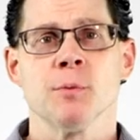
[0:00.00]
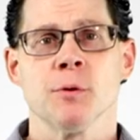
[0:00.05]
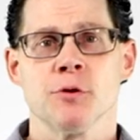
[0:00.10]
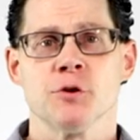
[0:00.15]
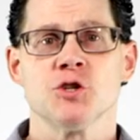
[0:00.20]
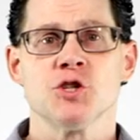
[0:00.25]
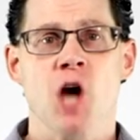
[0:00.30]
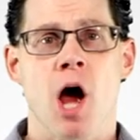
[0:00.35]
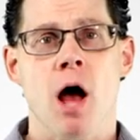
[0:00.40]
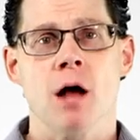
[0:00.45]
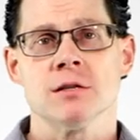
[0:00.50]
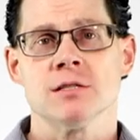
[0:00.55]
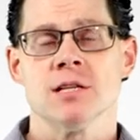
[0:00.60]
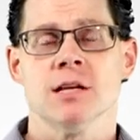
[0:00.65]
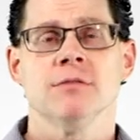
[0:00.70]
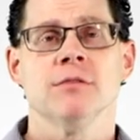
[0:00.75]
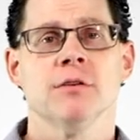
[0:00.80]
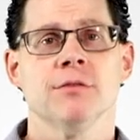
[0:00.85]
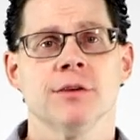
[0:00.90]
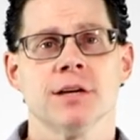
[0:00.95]
about their child's
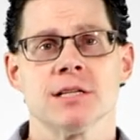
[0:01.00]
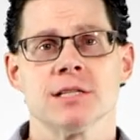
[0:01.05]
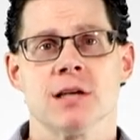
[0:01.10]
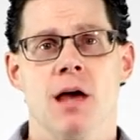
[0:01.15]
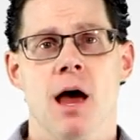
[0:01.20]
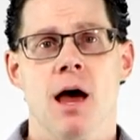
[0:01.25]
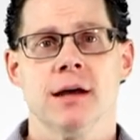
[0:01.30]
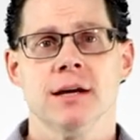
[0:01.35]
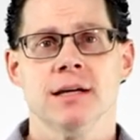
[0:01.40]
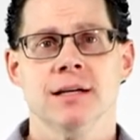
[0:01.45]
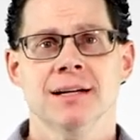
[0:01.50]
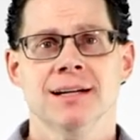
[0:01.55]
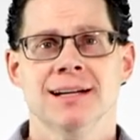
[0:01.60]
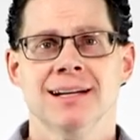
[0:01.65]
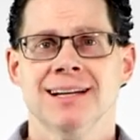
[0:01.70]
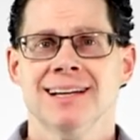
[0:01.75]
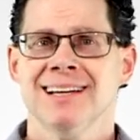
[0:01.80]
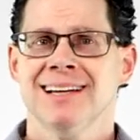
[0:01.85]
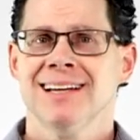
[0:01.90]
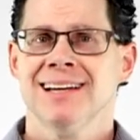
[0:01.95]
level of anxiety.
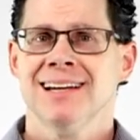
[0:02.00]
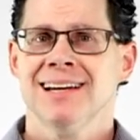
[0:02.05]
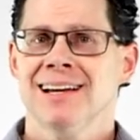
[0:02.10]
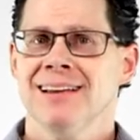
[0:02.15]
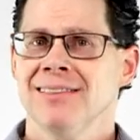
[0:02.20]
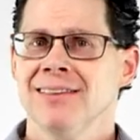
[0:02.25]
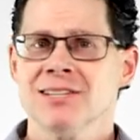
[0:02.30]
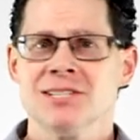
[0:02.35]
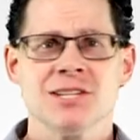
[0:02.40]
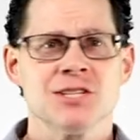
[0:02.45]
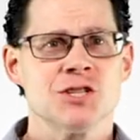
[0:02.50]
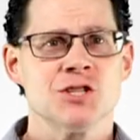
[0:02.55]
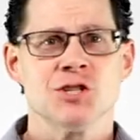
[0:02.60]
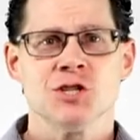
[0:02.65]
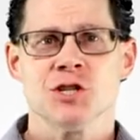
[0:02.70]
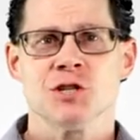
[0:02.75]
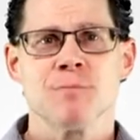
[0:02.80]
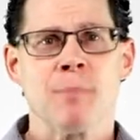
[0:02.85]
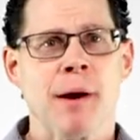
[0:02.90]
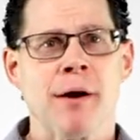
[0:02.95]
And this isn't
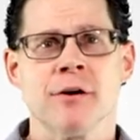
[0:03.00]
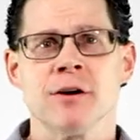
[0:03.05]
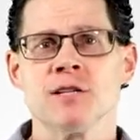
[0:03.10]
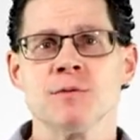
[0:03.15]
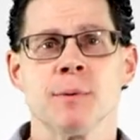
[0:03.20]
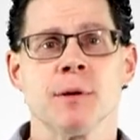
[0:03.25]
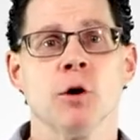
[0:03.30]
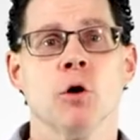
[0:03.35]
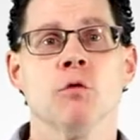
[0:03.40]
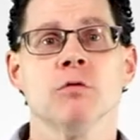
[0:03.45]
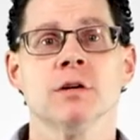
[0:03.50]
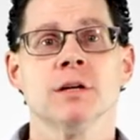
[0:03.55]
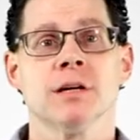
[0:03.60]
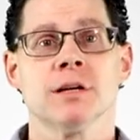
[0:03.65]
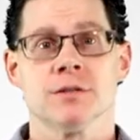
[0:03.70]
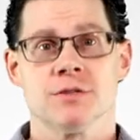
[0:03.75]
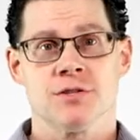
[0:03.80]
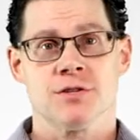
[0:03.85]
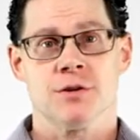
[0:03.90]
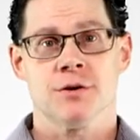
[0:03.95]
just parents being overly
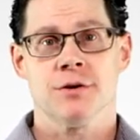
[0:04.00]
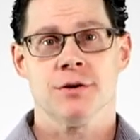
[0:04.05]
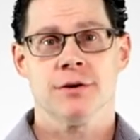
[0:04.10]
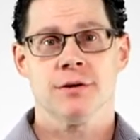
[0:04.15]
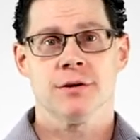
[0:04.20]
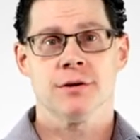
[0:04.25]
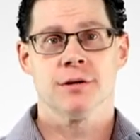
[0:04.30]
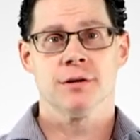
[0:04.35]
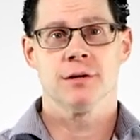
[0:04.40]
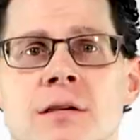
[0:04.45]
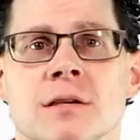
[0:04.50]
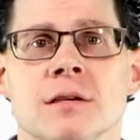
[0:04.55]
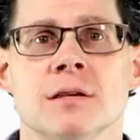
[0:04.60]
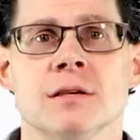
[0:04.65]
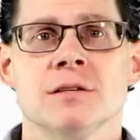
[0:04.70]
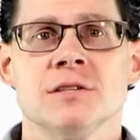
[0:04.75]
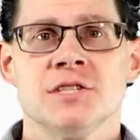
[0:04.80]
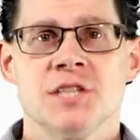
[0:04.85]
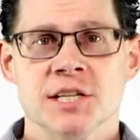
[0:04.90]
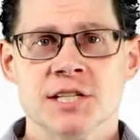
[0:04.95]
concerned.
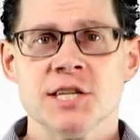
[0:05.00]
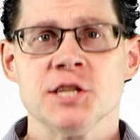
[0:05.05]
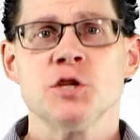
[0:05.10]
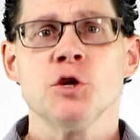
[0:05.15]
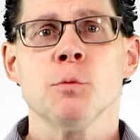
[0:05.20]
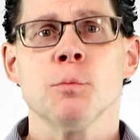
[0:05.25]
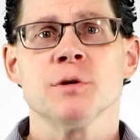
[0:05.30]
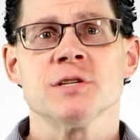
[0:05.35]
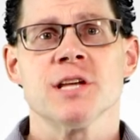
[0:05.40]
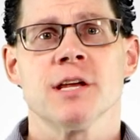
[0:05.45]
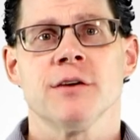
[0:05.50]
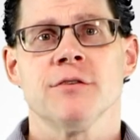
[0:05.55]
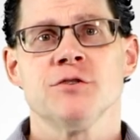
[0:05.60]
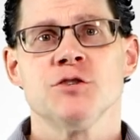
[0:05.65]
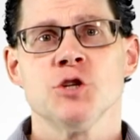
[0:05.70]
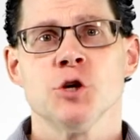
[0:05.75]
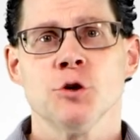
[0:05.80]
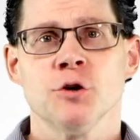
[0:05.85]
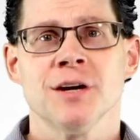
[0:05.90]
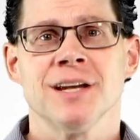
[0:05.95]
62% of
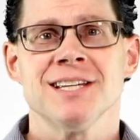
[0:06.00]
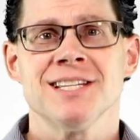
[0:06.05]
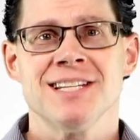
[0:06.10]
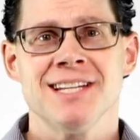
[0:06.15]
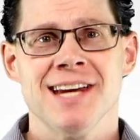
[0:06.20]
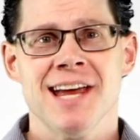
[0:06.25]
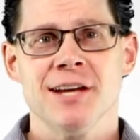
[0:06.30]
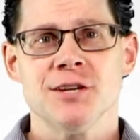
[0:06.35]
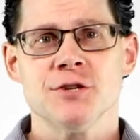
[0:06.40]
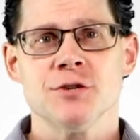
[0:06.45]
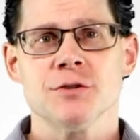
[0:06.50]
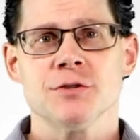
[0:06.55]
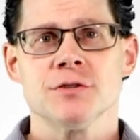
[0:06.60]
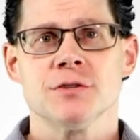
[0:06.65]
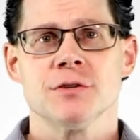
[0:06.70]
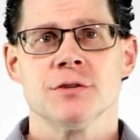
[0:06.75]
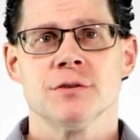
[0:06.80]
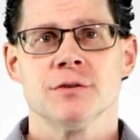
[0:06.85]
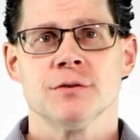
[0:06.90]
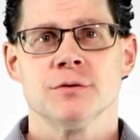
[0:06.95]
children and
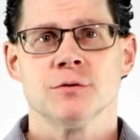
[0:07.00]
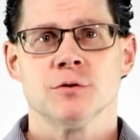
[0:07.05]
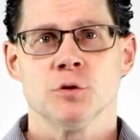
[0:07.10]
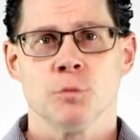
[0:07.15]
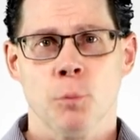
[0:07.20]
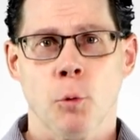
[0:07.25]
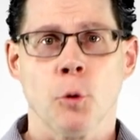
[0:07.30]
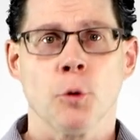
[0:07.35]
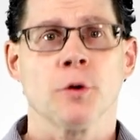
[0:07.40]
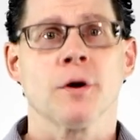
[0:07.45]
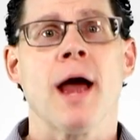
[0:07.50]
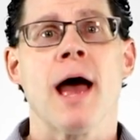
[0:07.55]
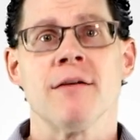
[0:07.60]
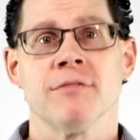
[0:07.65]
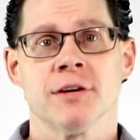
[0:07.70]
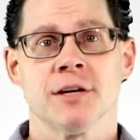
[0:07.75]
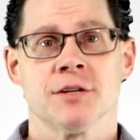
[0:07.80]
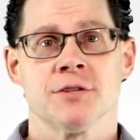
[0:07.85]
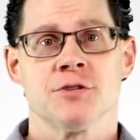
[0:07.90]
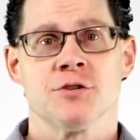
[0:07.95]
teenagers report
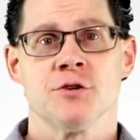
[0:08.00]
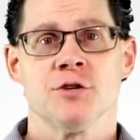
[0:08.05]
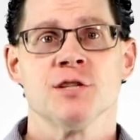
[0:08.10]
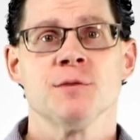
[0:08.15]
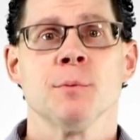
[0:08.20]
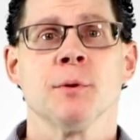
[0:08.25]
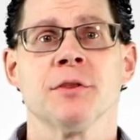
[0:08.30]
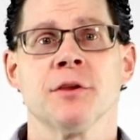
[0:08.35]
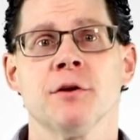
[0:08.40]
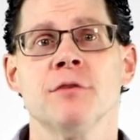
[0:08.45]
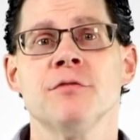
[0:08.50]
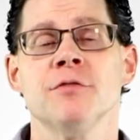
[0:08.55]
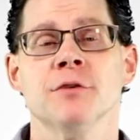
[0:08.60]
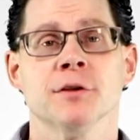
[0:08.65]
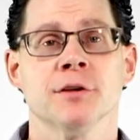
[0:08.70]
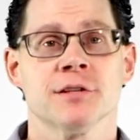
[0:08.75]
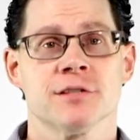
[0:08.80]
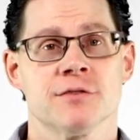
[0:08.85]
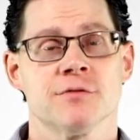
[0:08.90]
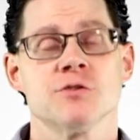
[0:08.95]
having concerns about their
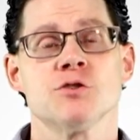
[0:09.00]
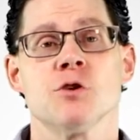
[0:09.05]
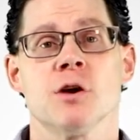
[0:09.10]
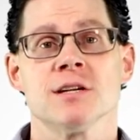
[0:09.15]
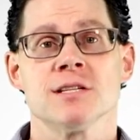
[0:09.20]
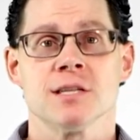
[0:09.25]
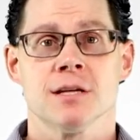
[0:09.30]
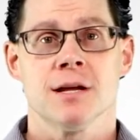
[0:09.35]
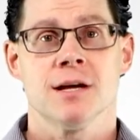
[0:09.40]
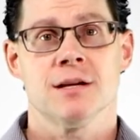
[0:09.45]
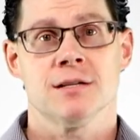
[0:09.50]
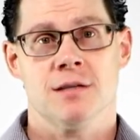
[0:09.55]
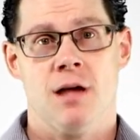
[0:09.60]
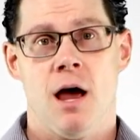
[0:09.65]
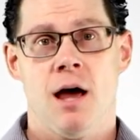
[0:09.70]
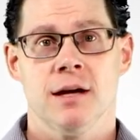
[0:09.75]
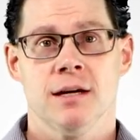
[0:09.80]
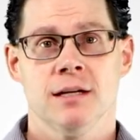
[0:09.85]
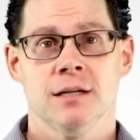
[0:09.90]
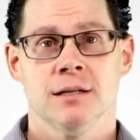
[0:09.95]
feelings of stress and
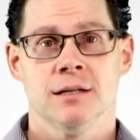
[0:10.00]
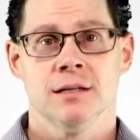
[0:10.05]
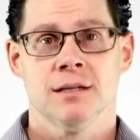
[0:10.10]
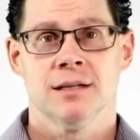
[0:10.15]
anxiety.